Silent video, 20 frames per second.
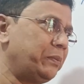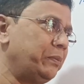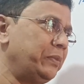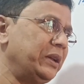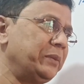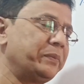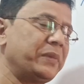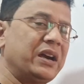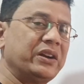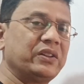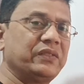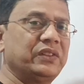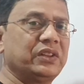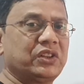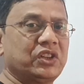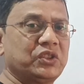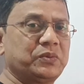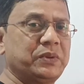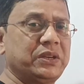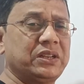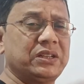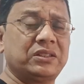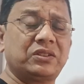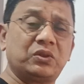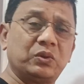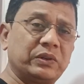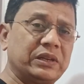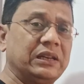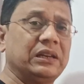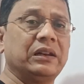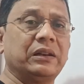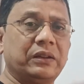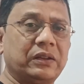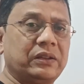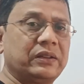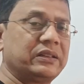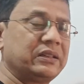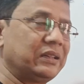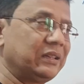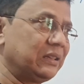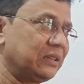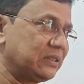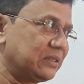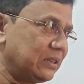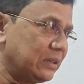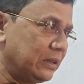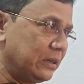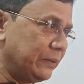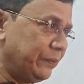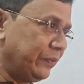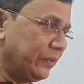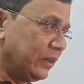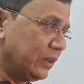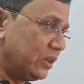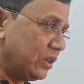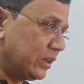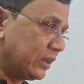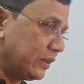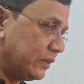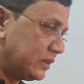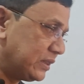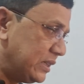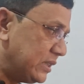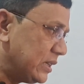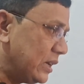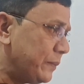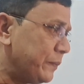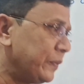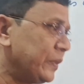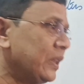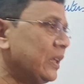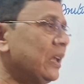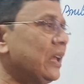being part of the conspirators to kill Caesar.